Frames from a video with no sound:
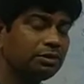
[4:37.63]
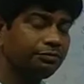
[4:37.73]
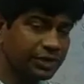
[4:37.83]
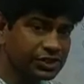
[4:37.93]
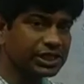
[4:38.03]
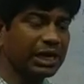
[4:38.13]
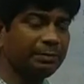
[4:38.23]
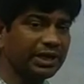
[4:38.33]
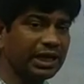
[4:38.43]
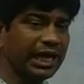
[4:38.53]
fixed
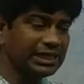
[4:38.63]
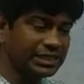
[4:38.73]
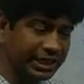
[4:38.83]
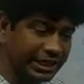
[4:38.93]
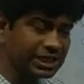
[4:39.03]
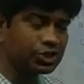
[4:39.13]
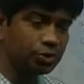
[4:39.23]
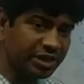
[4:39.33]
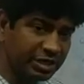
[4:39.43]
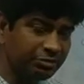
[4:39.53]
capital as they needs to
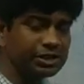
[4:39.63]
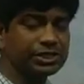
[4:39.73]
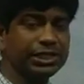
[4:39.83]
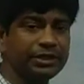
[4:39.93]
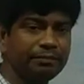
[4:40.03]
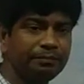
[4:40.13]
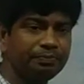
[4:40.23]
be invested